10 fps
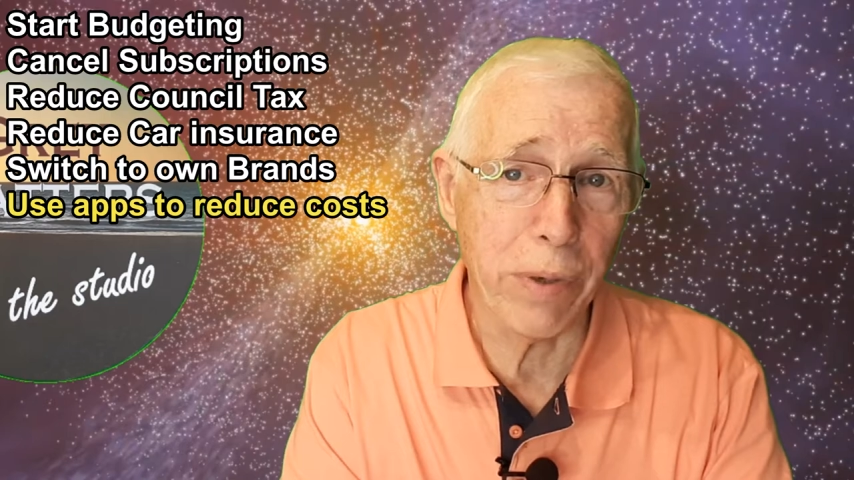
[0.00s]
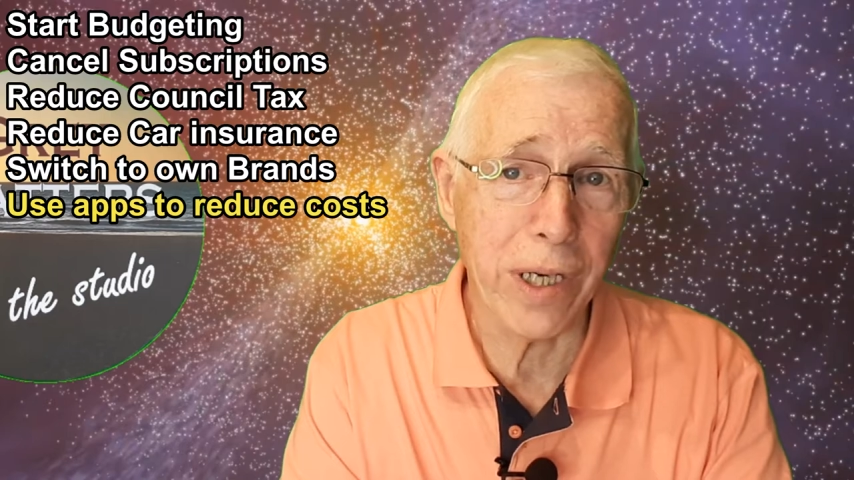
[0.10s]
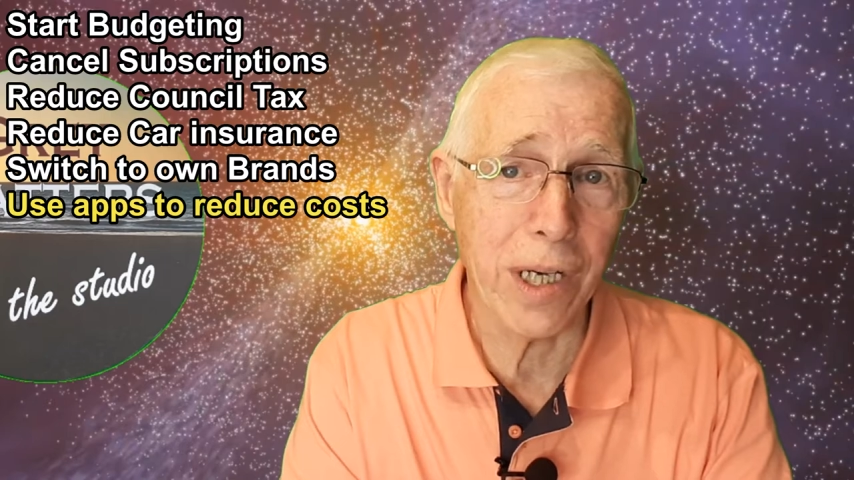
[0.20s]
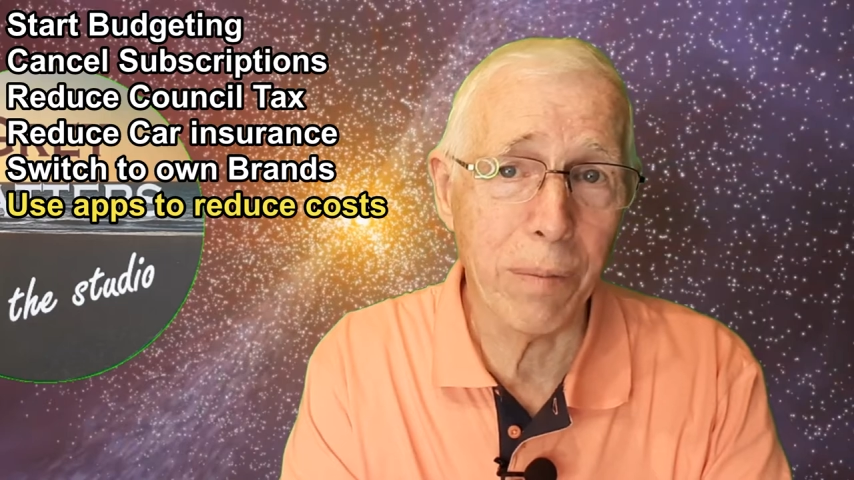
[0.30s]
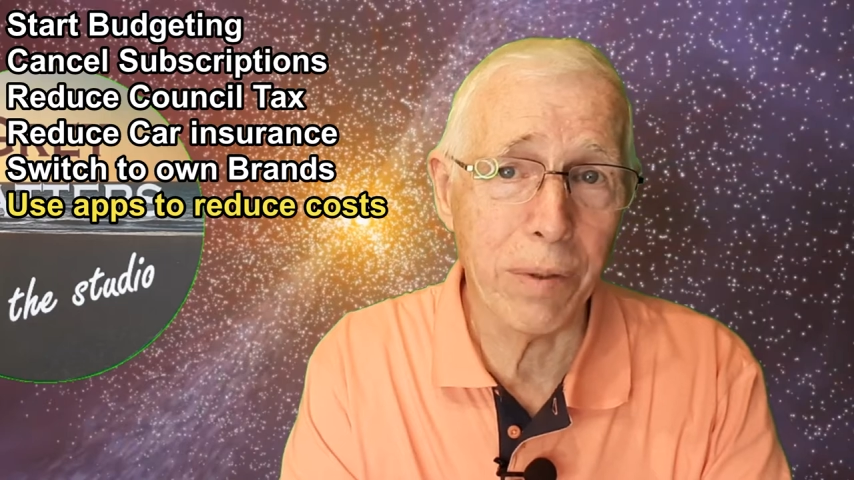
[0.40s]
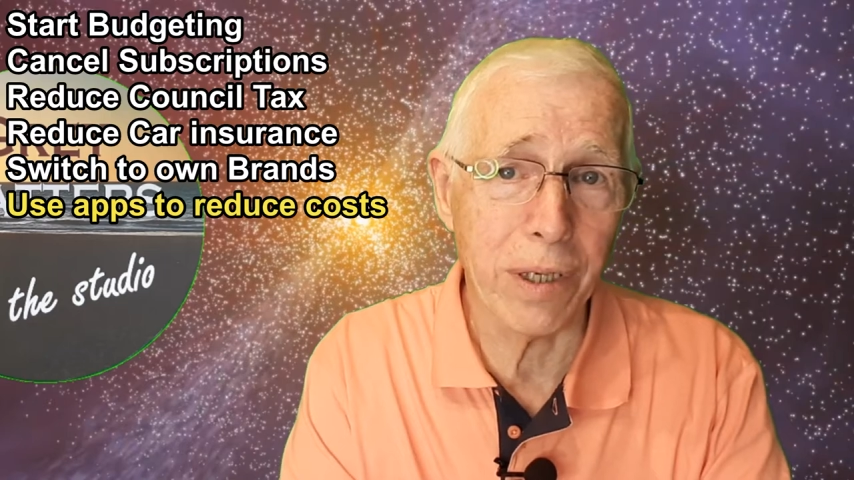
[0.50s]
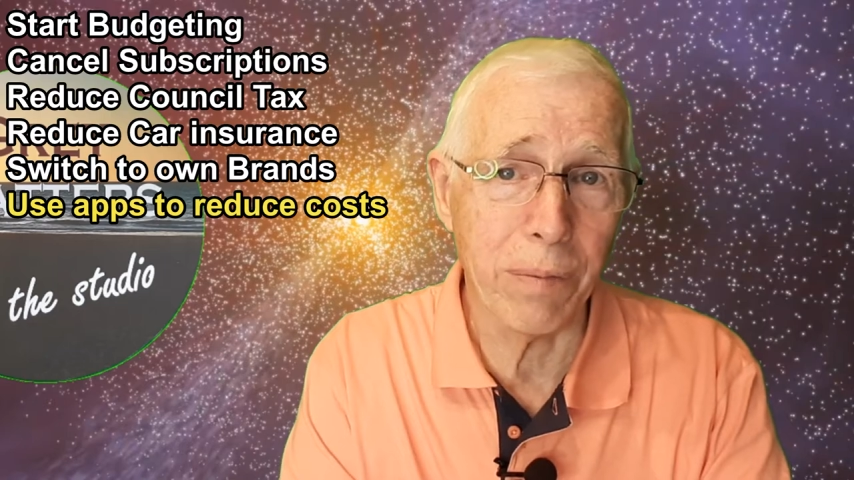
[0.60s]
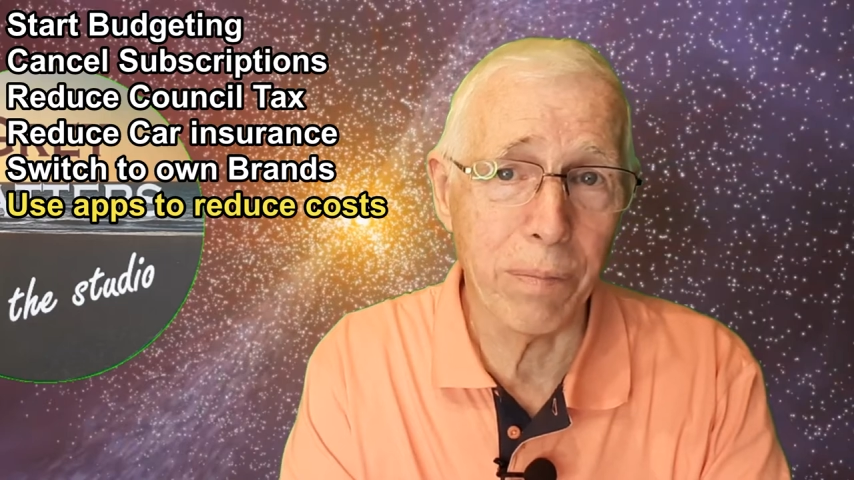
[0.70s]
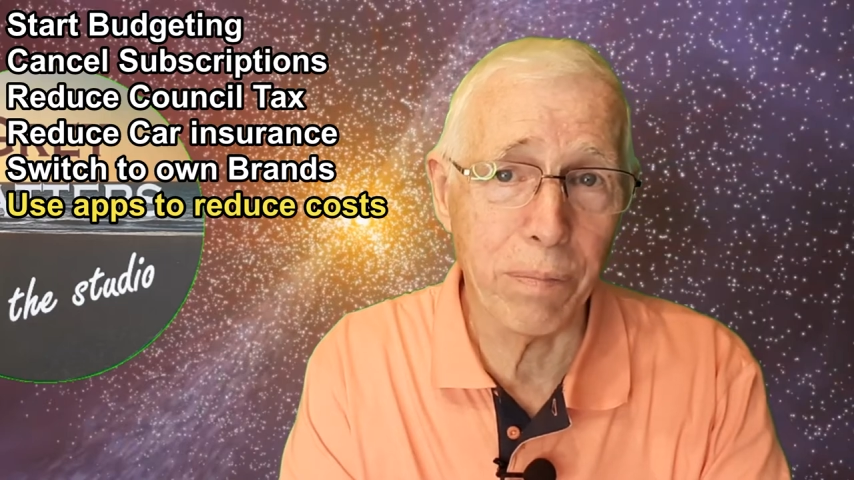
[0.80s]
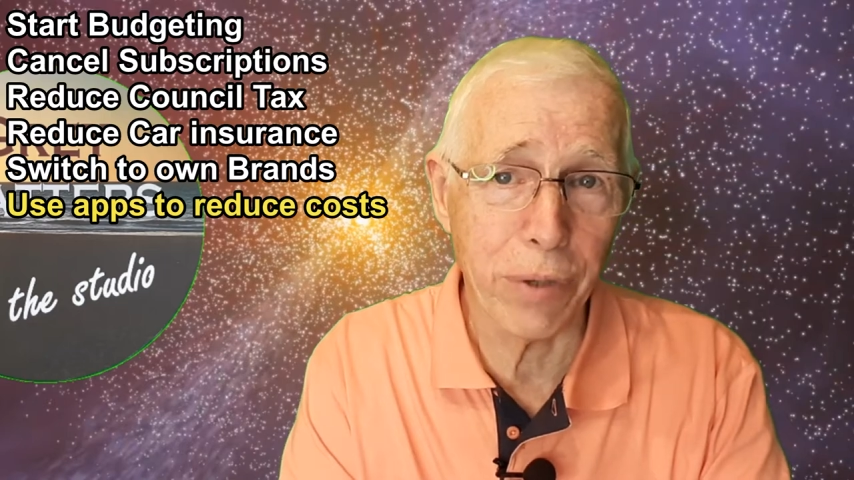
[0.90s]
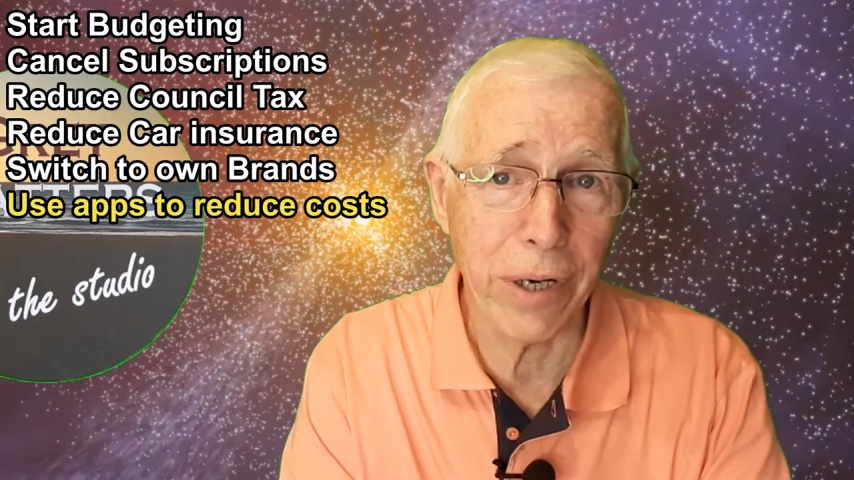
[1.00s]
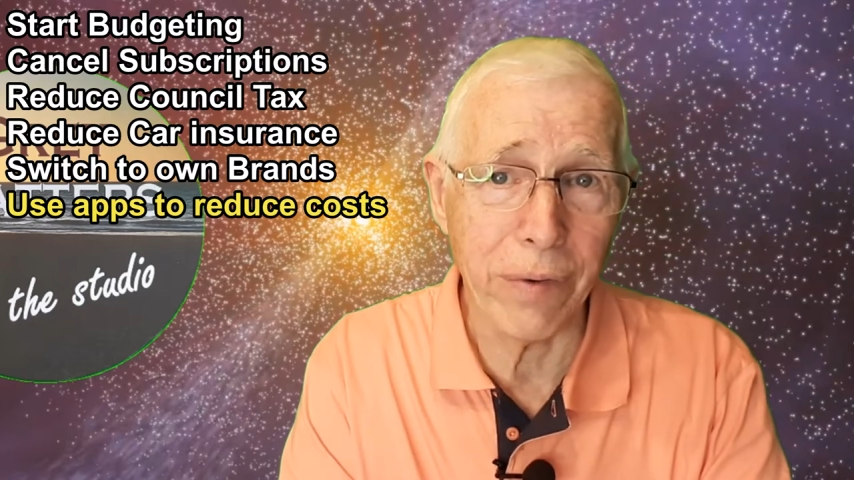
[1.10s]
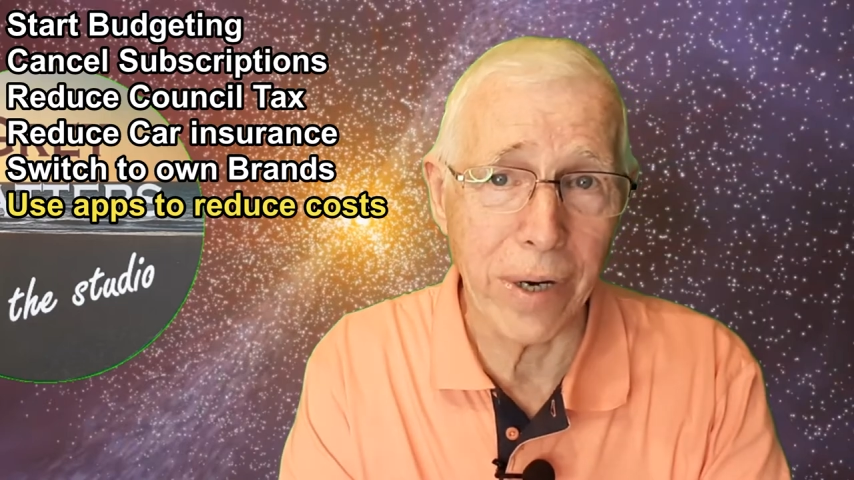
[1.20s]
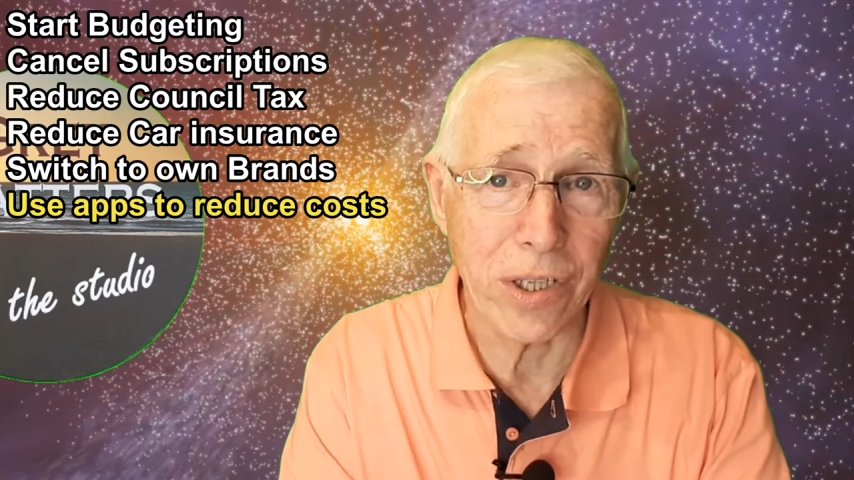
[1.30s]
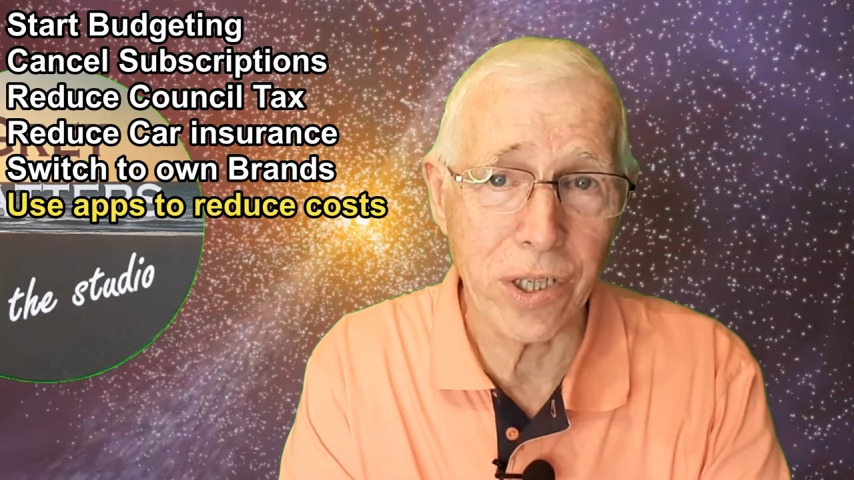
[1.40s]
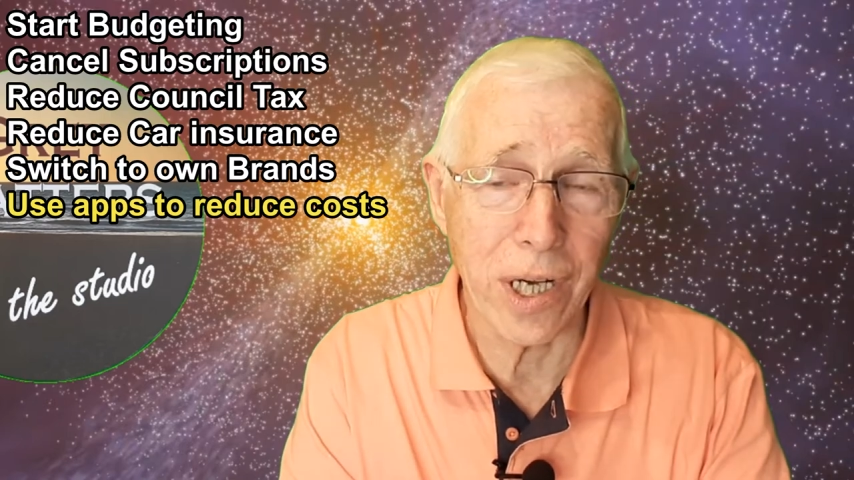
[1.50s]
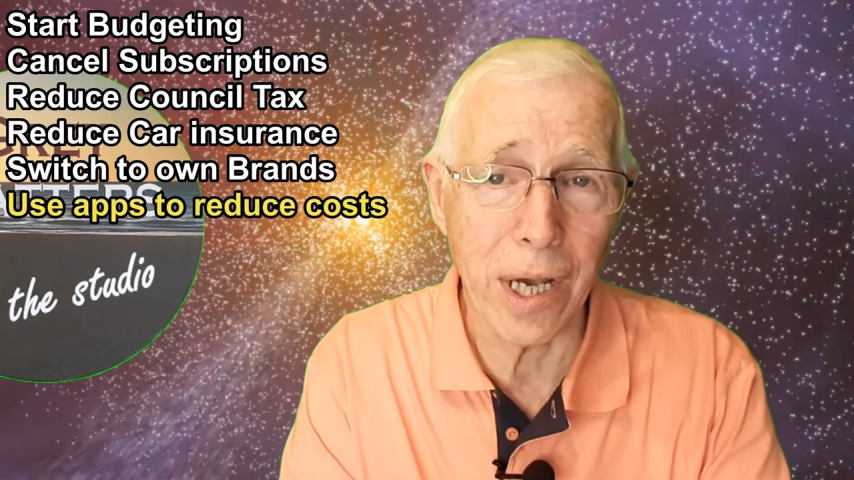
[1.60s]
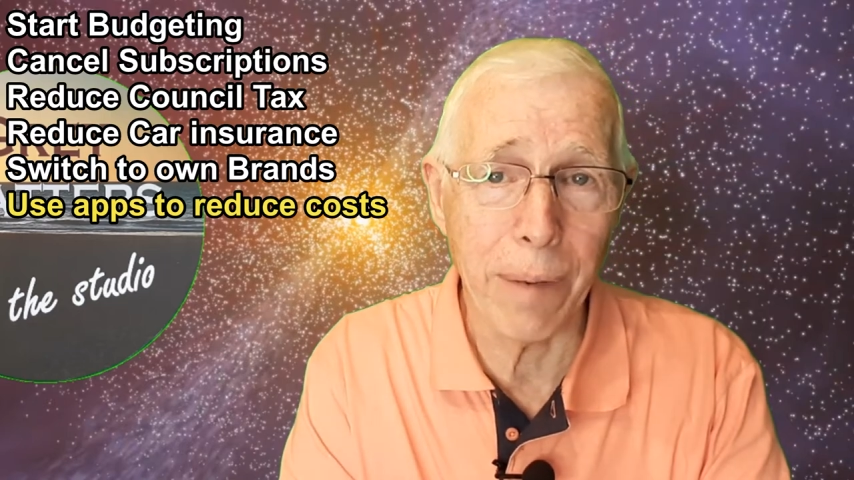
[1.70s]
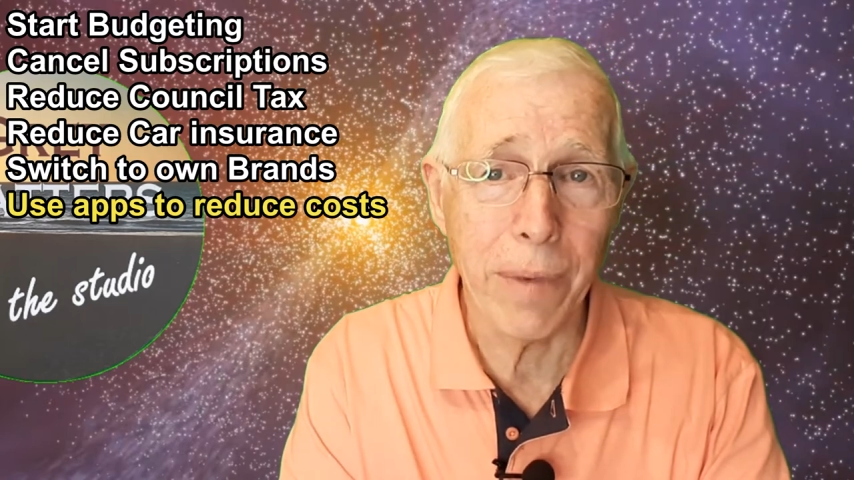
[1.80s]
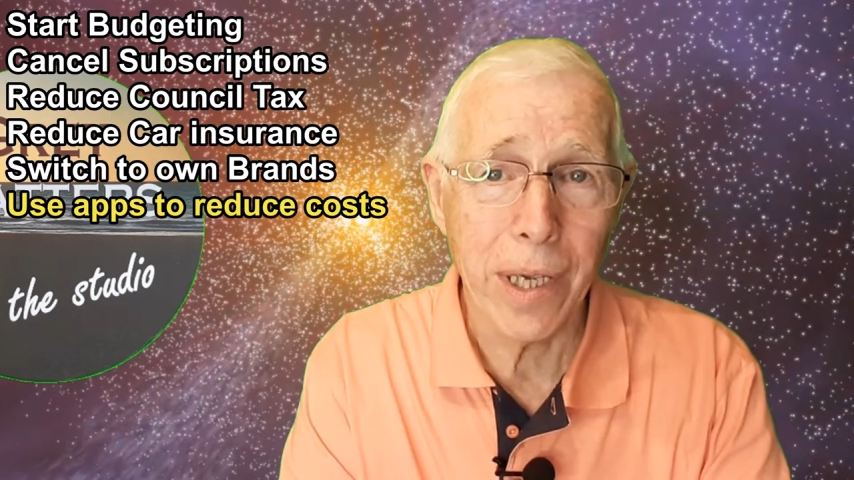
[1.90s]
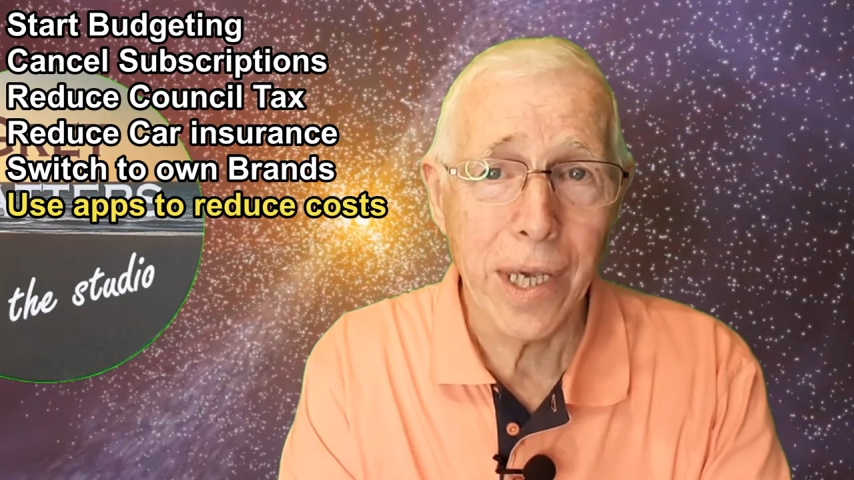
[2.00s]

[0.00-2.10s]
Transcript: pick up at a pre-arranged time.